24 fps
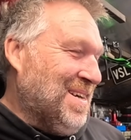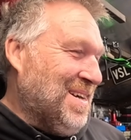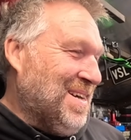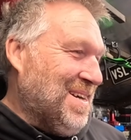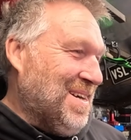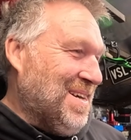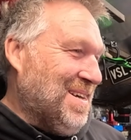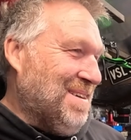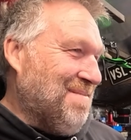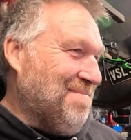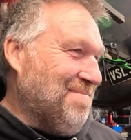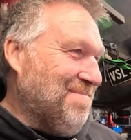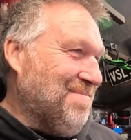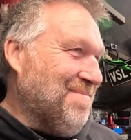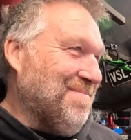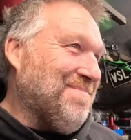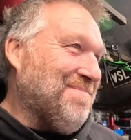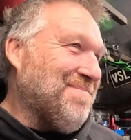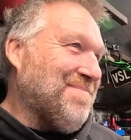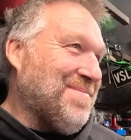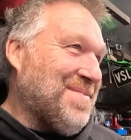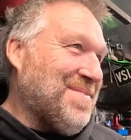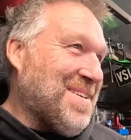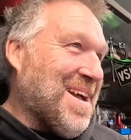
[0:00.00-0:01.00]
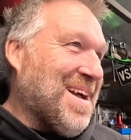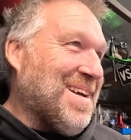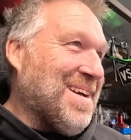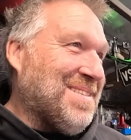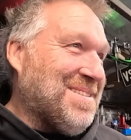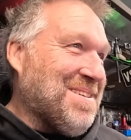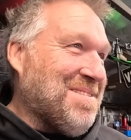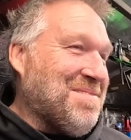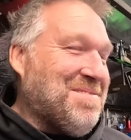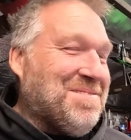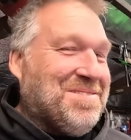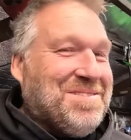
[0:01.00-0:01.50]
Yeah,
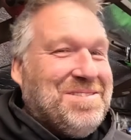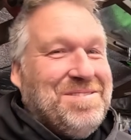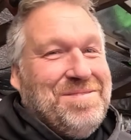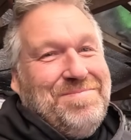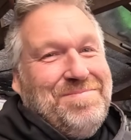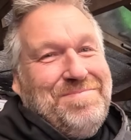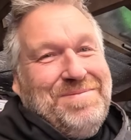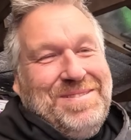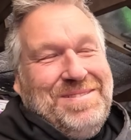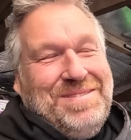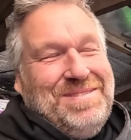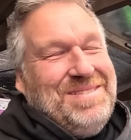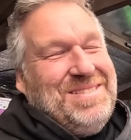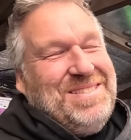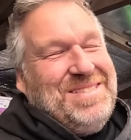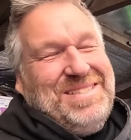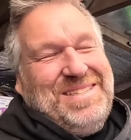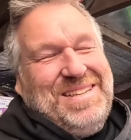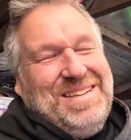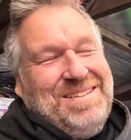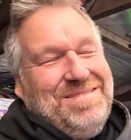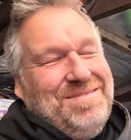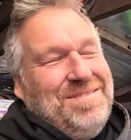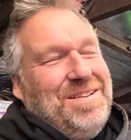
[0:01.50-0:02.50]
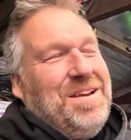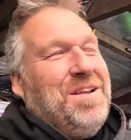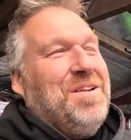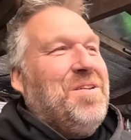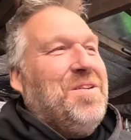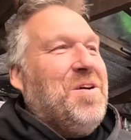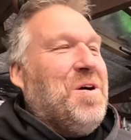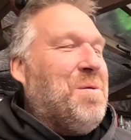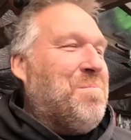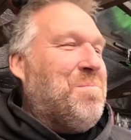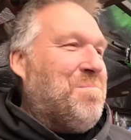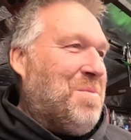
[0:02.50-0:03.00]
so there's going to be still a
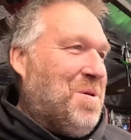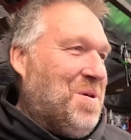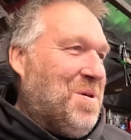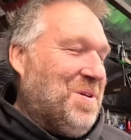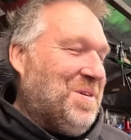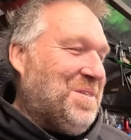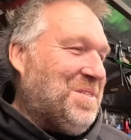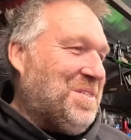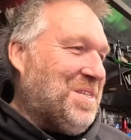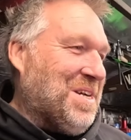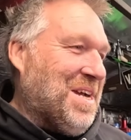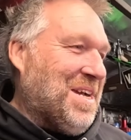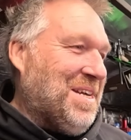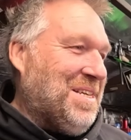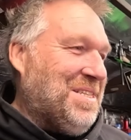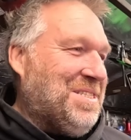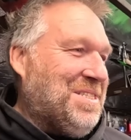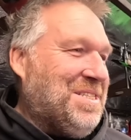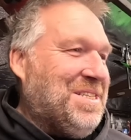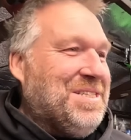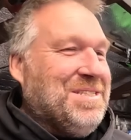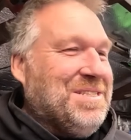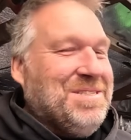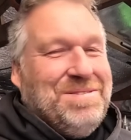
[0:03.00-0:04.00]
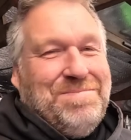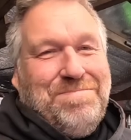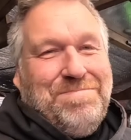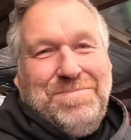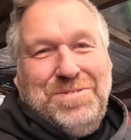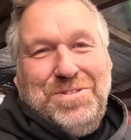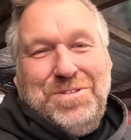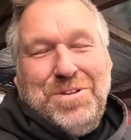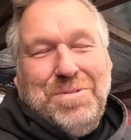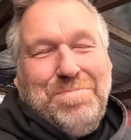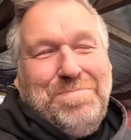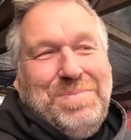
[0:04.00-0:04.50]
lot of mind changing and
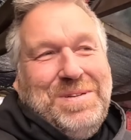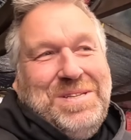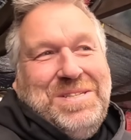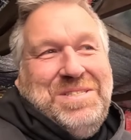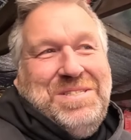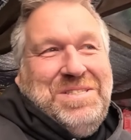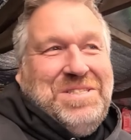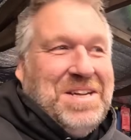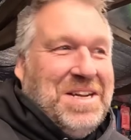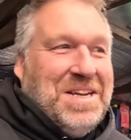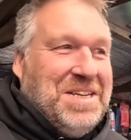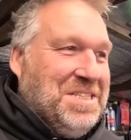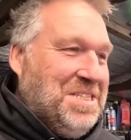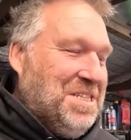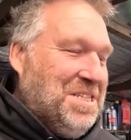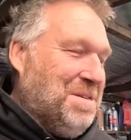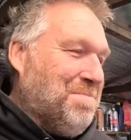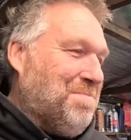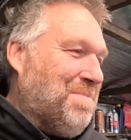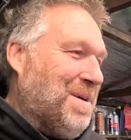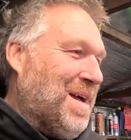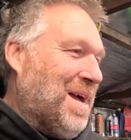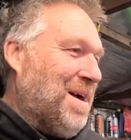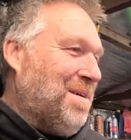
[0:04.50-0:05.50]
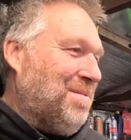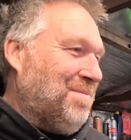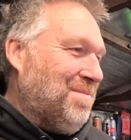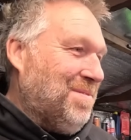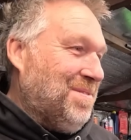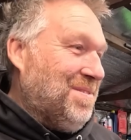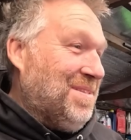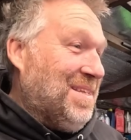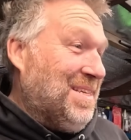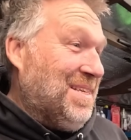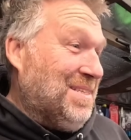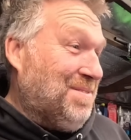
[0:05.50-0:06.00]
chopping and changing about.
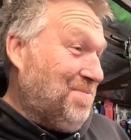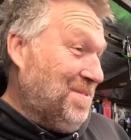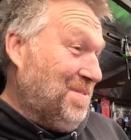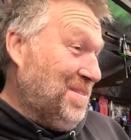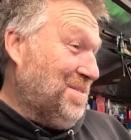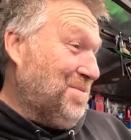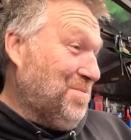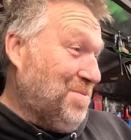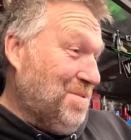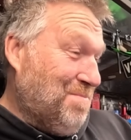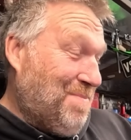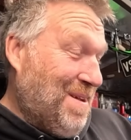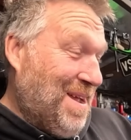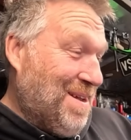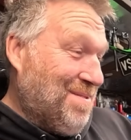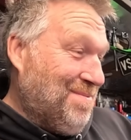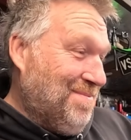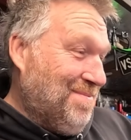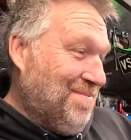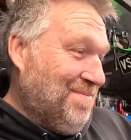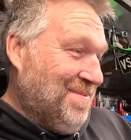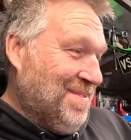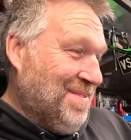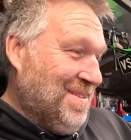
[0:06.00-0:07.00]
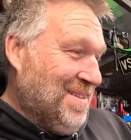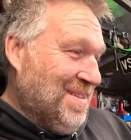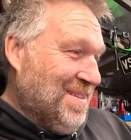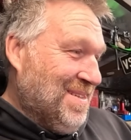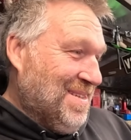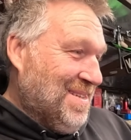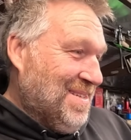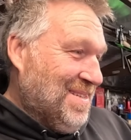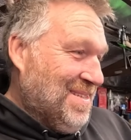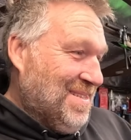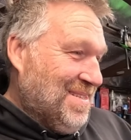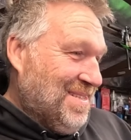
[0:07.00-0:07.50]
But that's what it's all about.
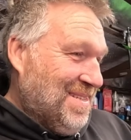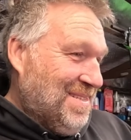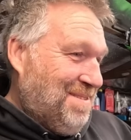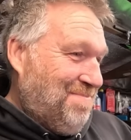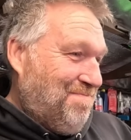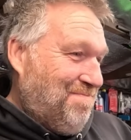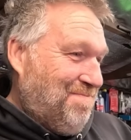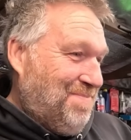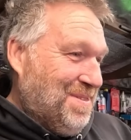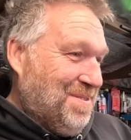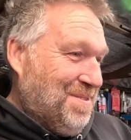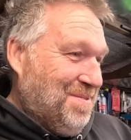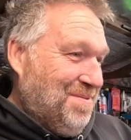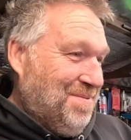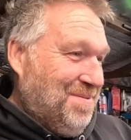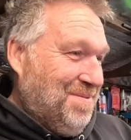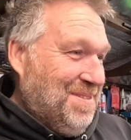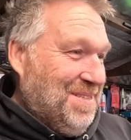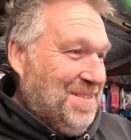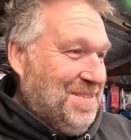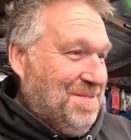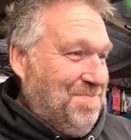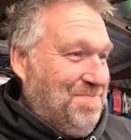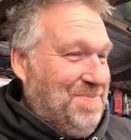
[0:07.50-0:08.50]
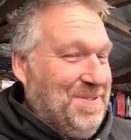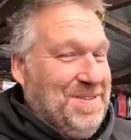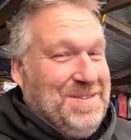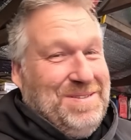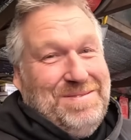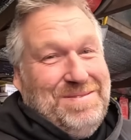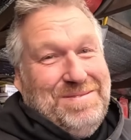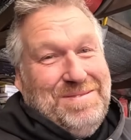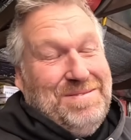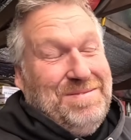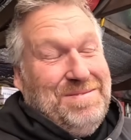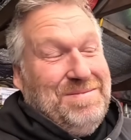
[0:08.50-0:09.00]
This build it's
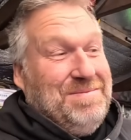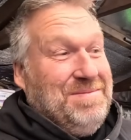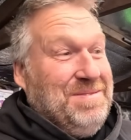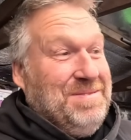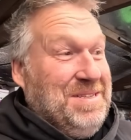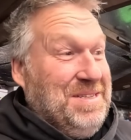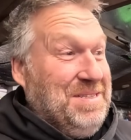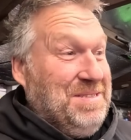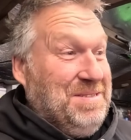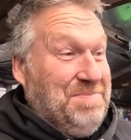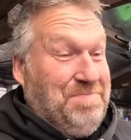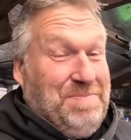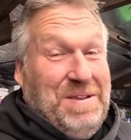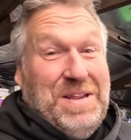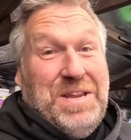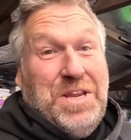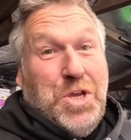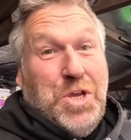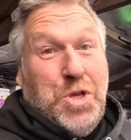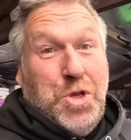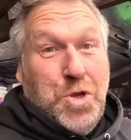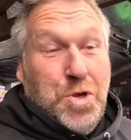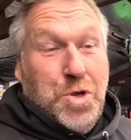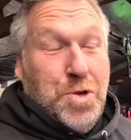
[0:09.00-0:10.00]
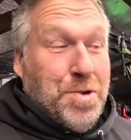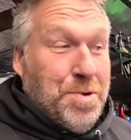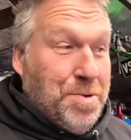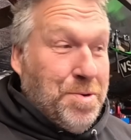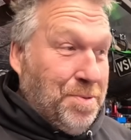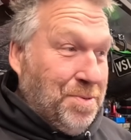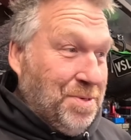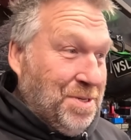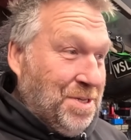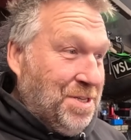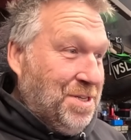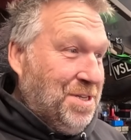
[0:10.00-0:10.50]
been
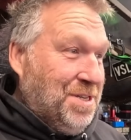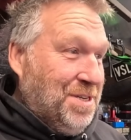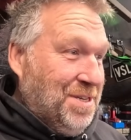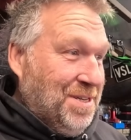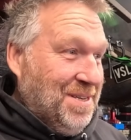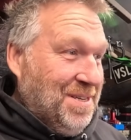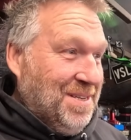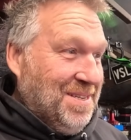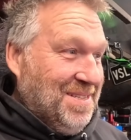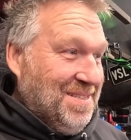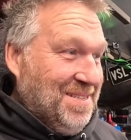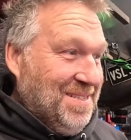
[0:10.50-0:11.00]
huge.